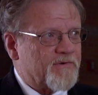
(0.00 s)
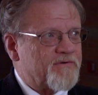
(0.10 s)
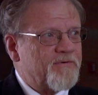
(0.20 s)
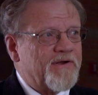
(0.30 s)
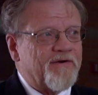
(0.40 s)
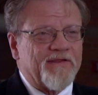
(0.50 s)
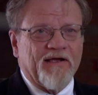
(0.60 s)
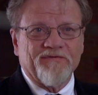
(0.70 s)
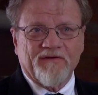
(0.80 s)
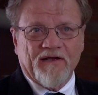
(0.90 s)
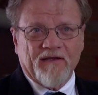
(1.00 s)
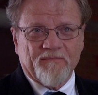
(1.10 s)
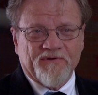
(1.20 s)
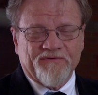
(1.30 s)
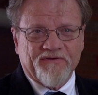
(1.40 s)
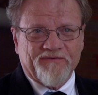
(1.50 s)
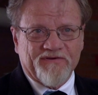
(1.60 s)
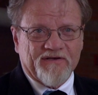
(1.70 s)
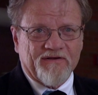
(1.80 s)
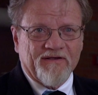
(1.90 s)
with, 200,000 documents he
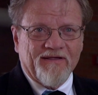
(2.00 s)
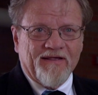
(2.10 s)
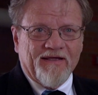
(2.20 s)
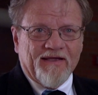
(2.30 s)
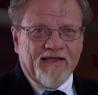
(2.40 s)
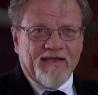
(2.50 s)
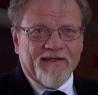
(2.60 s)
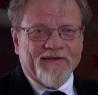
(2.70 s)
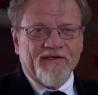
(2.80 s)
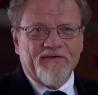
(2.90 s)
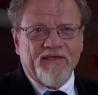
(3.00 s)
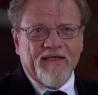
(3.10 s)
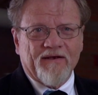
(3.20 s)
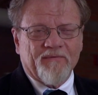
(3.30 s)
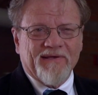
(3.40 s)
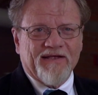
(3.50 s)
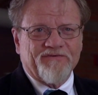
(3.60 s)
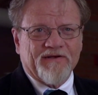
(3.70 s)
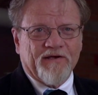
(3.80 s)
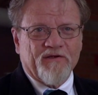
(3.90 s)
said. And he can't
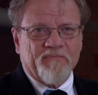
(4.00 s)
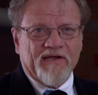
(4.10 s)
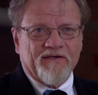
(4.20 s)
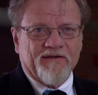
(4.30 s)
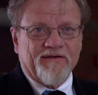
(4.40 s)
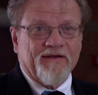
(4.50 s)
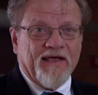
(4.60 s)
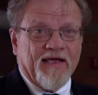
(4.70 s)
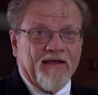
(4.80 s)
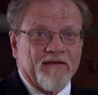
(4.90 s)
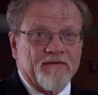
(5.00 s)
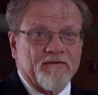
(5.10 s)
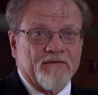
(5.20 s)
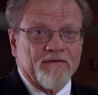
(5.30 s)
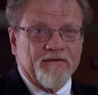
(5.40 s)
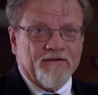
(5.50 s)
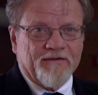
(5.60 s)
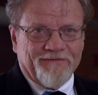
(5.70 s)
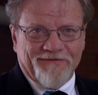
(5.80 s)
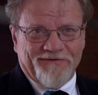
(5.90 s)
imagine how anybody could deny
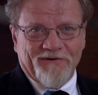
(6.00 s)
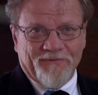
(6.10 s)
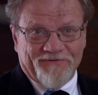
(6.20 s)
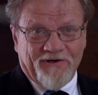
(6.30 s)
that there was a